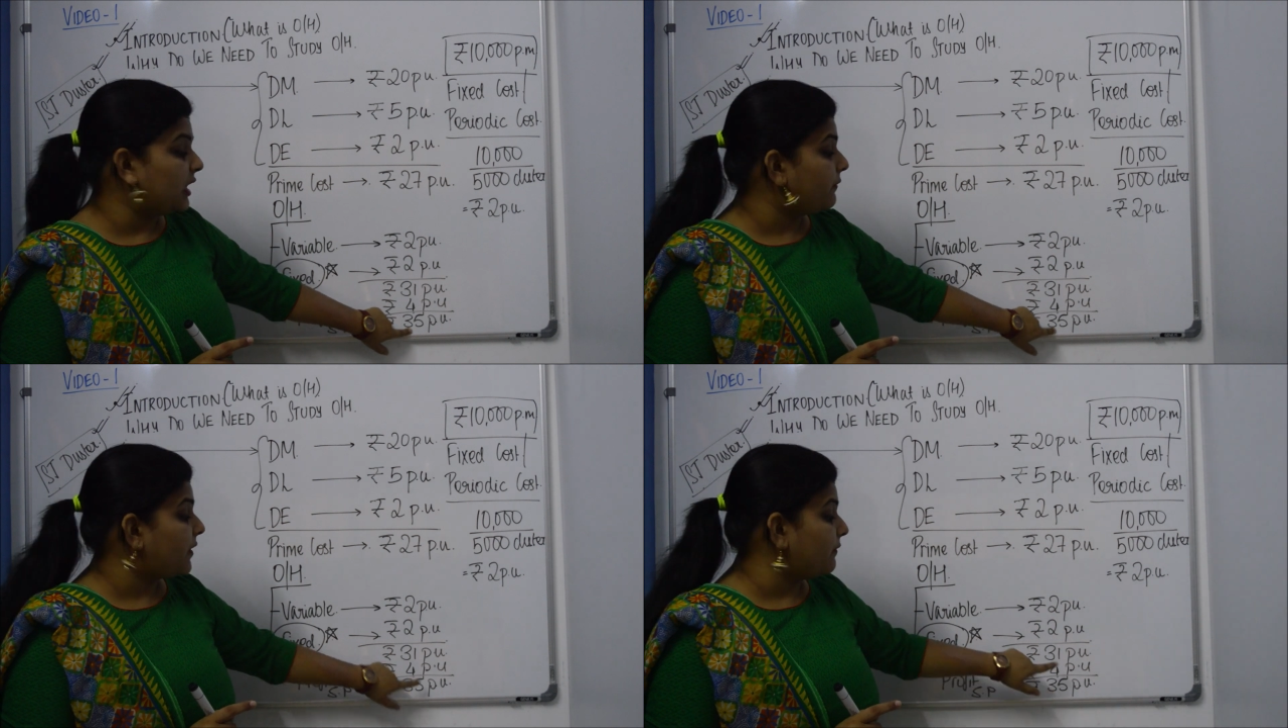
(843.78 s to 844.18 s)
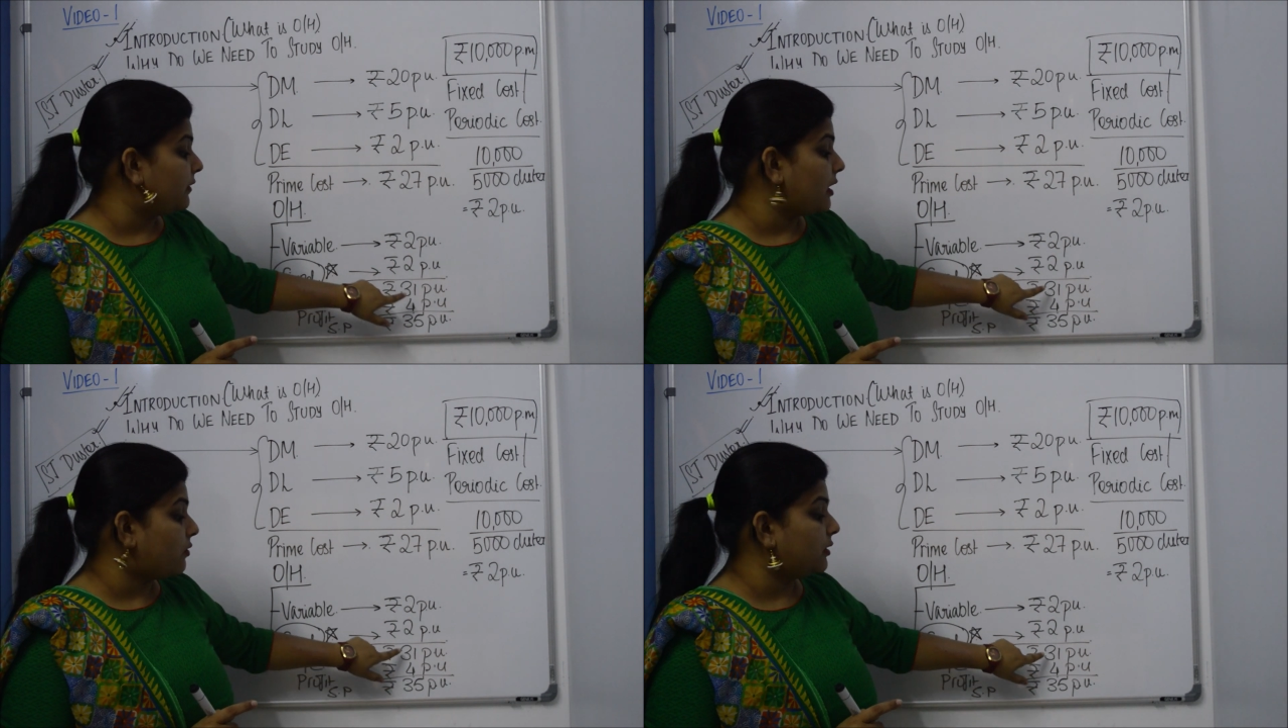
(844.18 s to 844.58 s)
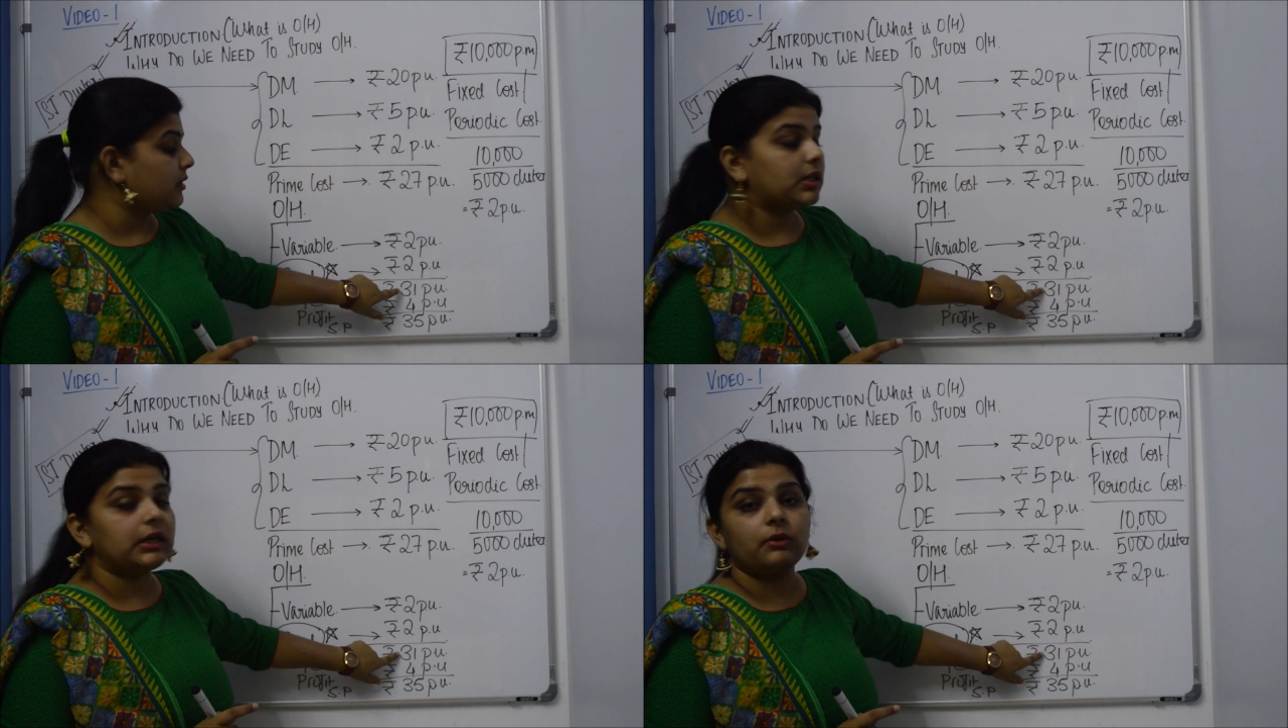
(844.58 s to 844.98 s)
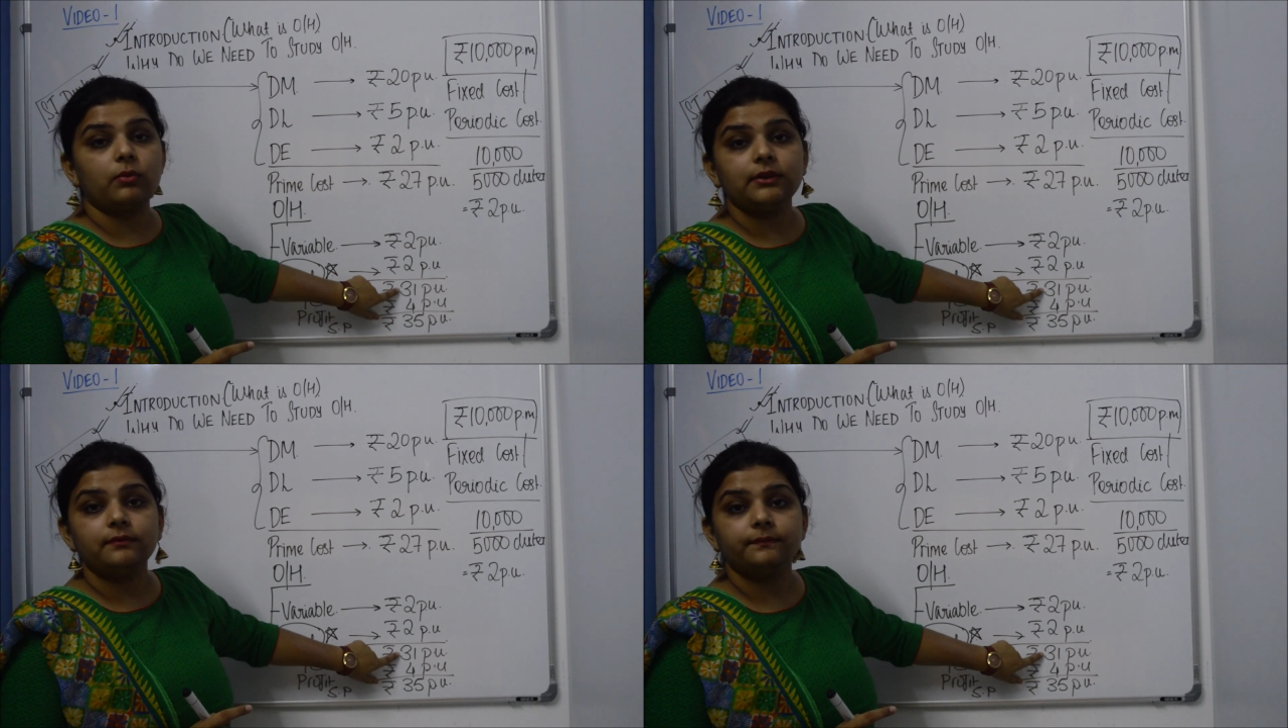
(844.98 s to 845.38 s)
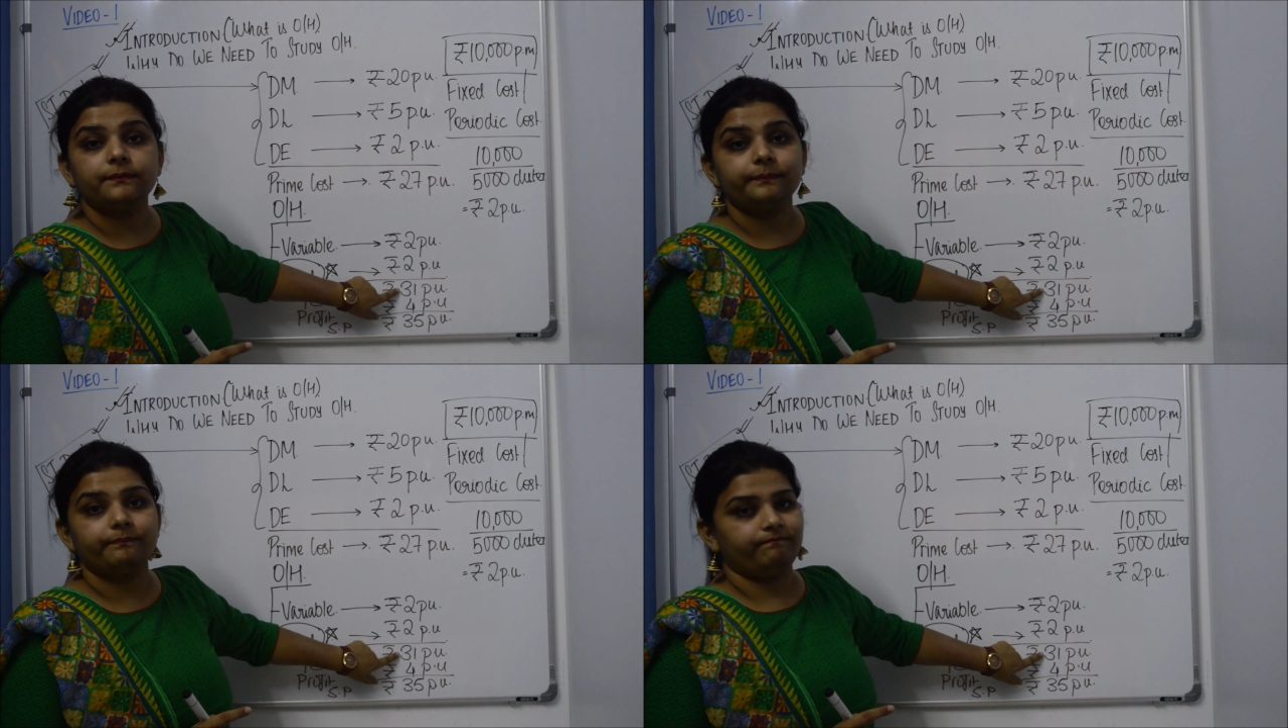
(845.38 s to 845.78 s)
35 without this 31?
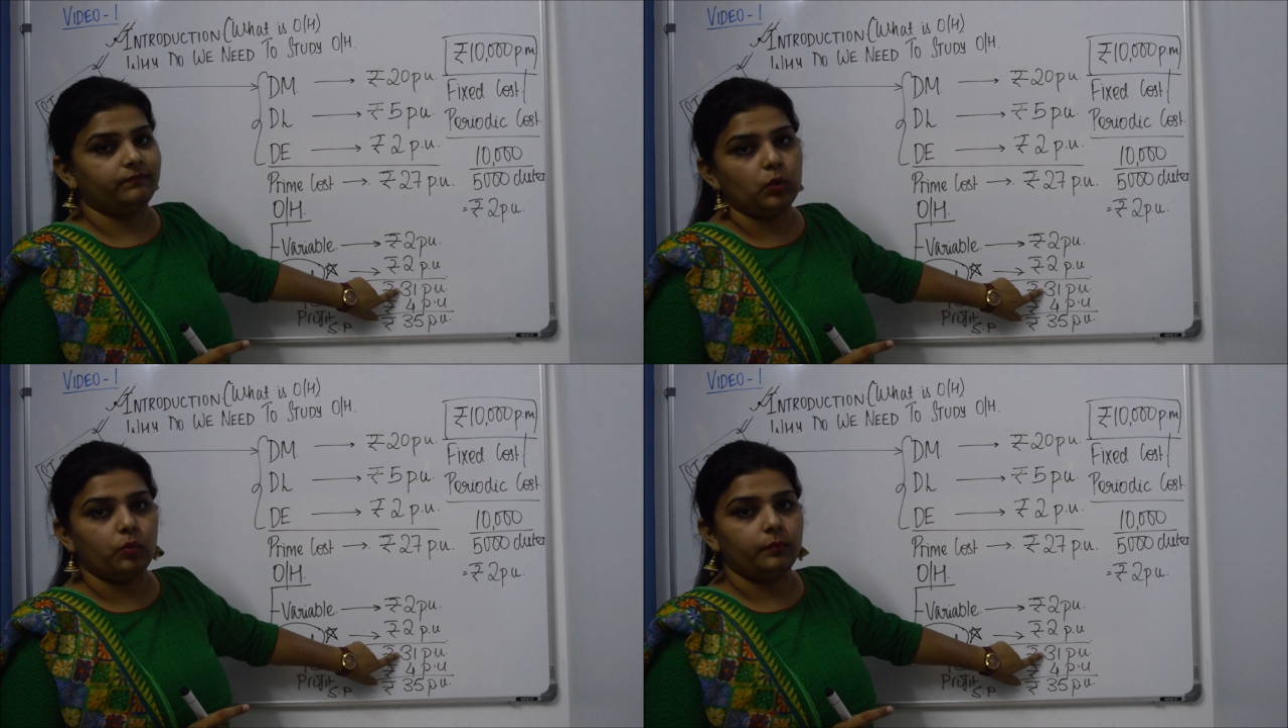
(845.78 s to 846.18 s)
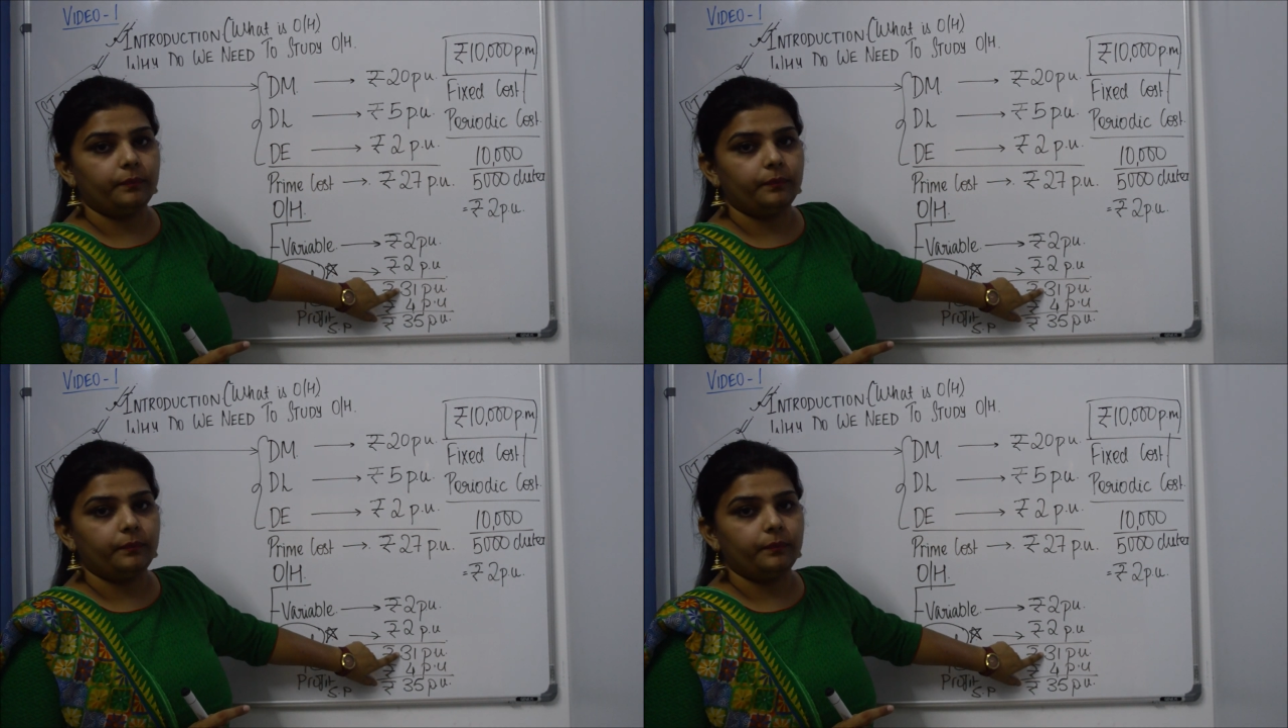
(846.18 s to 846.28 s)
No.